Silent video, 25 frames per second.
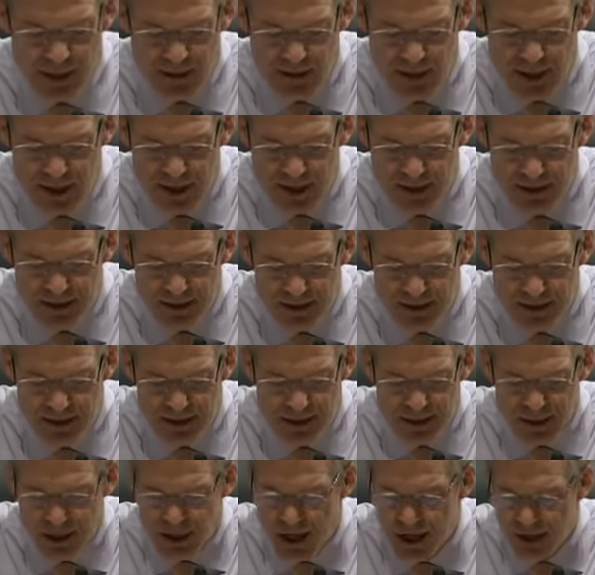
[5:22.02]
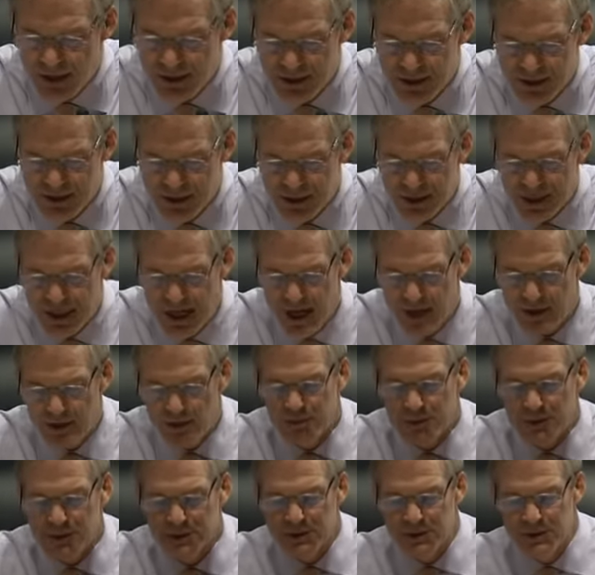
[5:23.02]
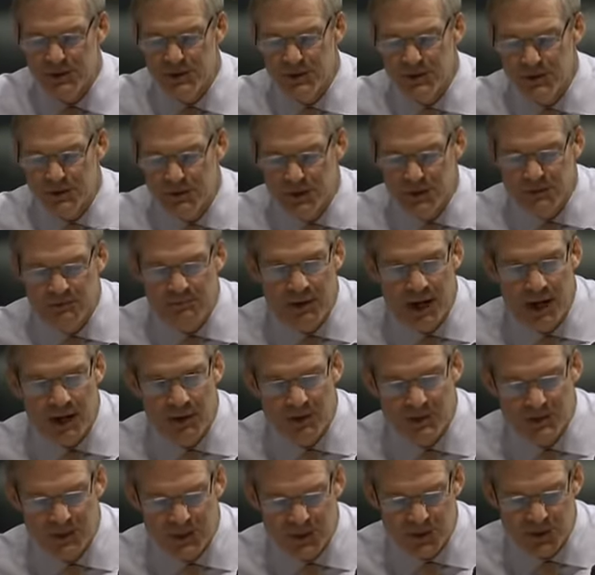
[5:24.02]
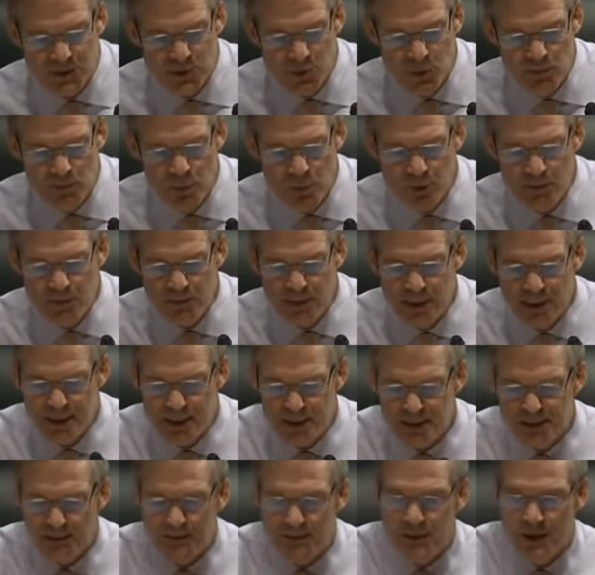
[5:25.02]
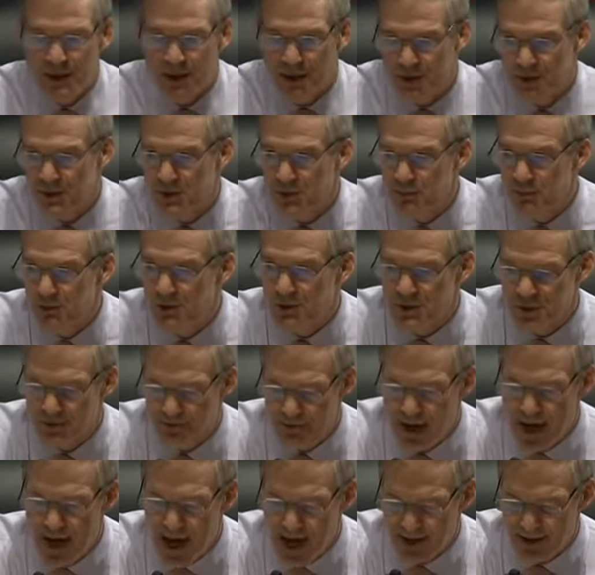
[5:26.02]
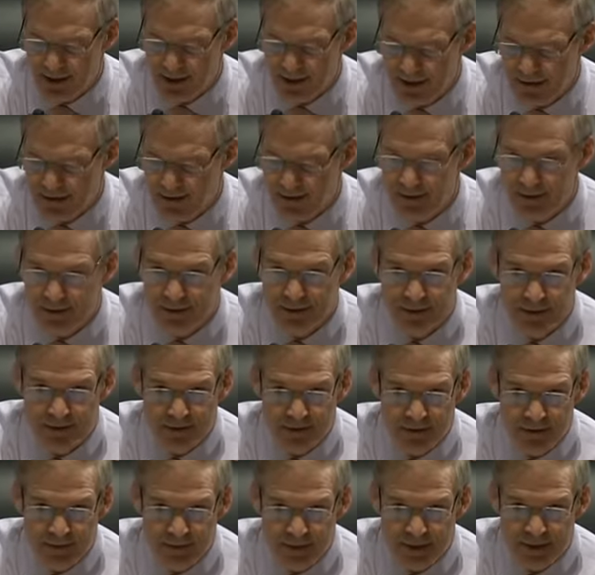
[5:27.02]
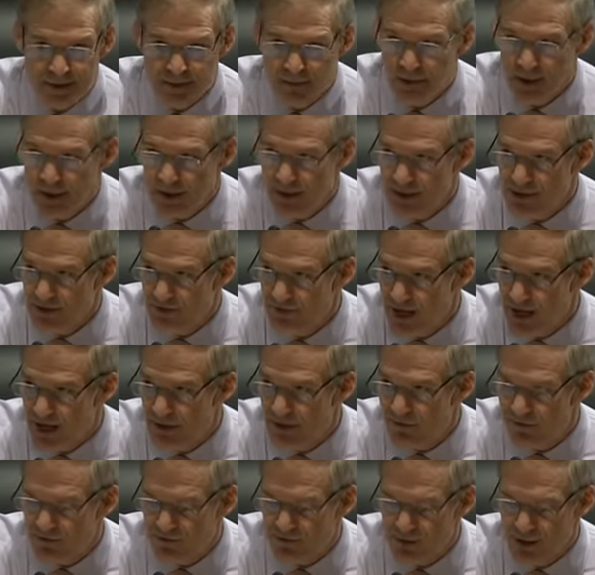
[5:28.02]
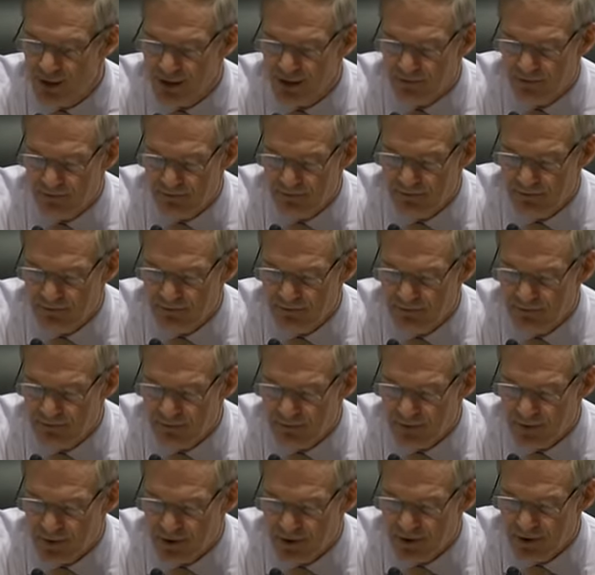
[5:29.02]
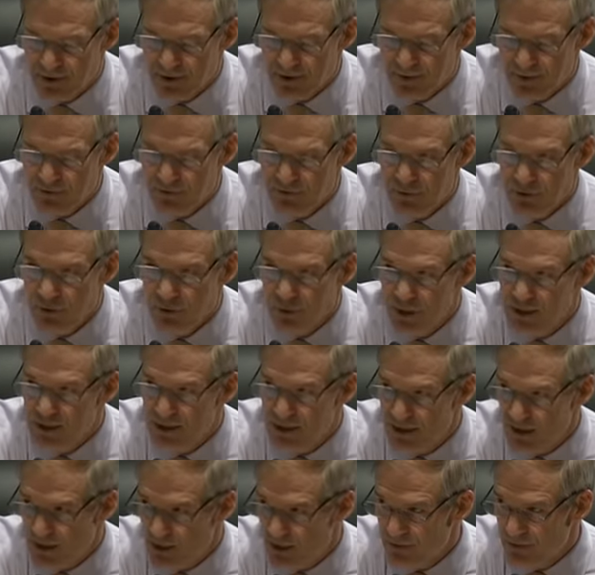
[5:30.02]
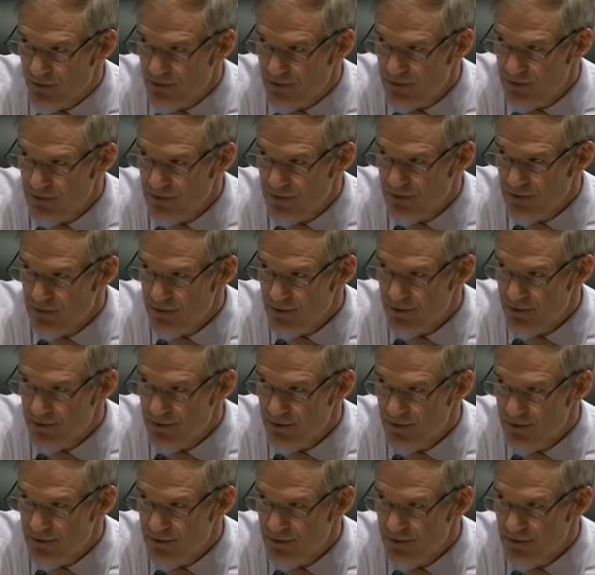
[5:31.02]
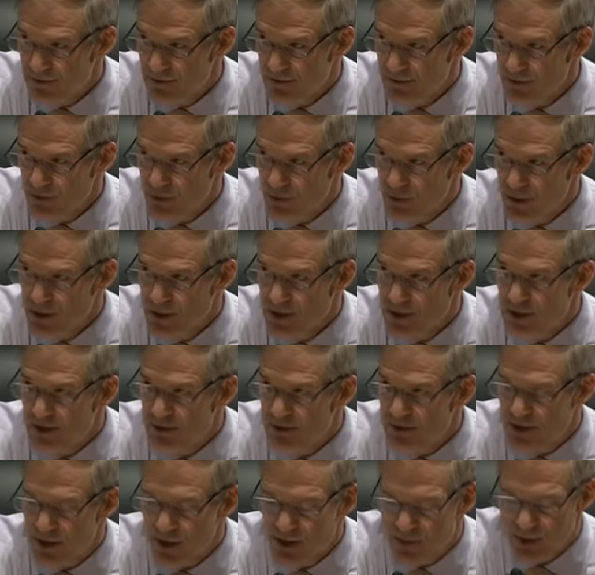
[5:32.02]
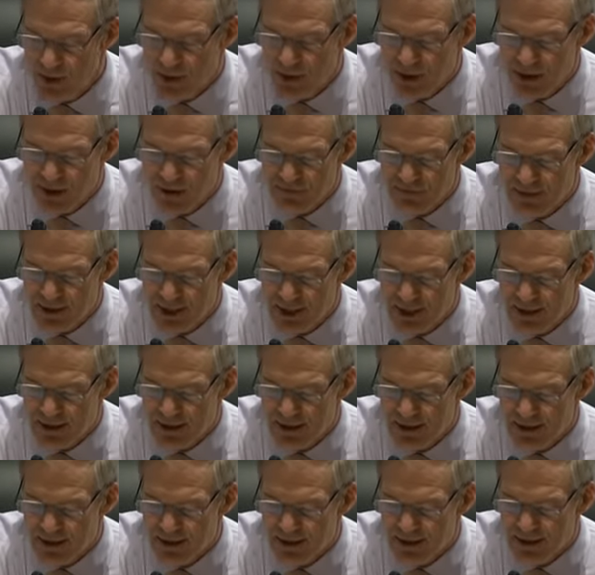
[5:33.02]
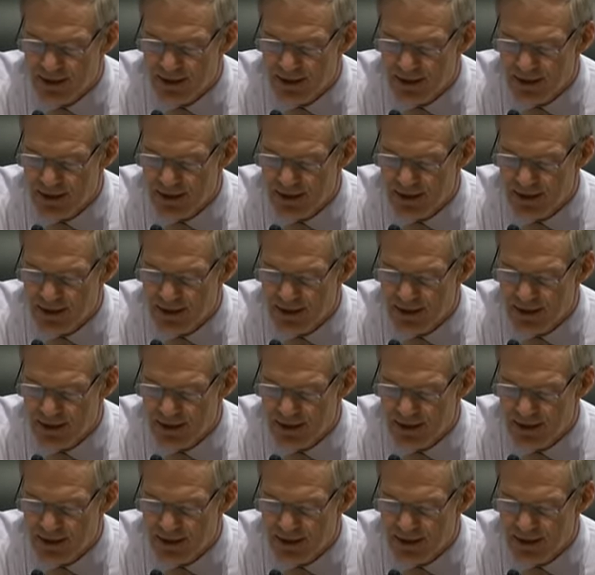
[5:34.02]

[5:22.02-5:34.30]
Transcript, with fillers: Airlines, the, Chicago Police Union, parents at school board meetings, Americans are pushing back because Americans value freedom. A few weeks ago, a few weeks ago, Terry McAuliffe said this,